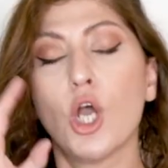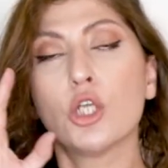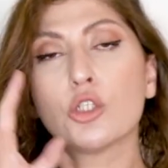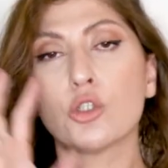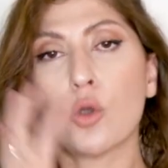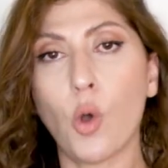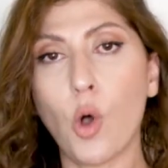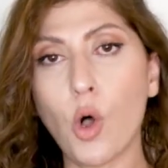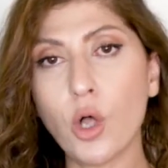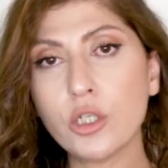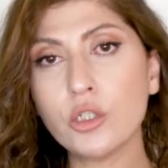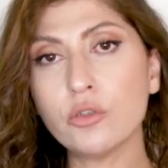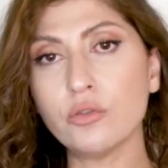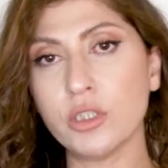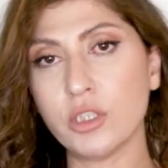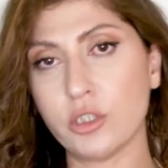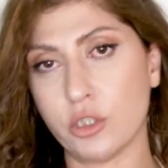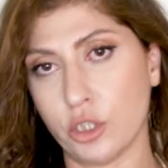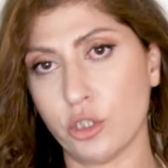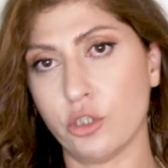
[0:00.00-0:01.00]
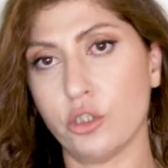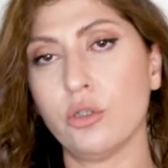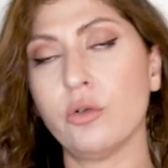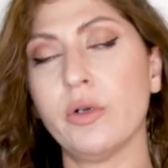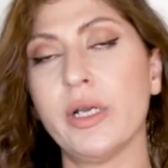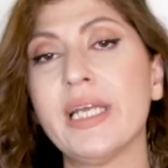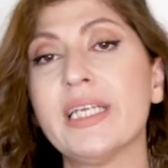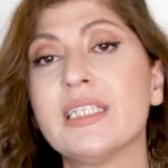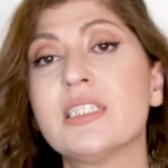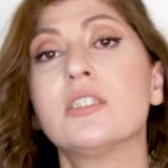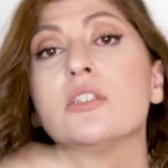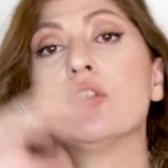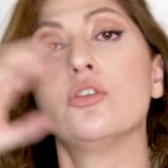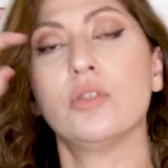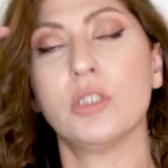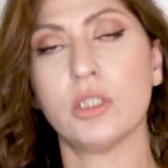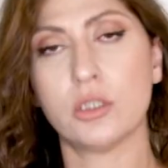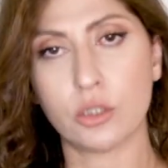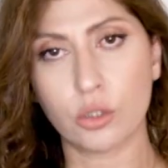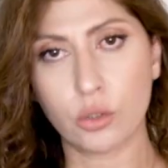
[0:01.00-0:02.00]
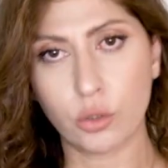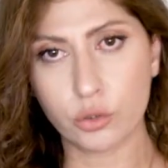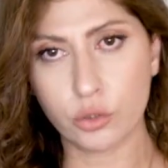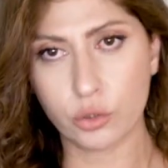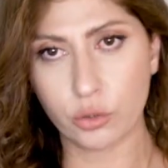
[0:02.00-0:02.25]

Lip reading: So all you need to do is you need to go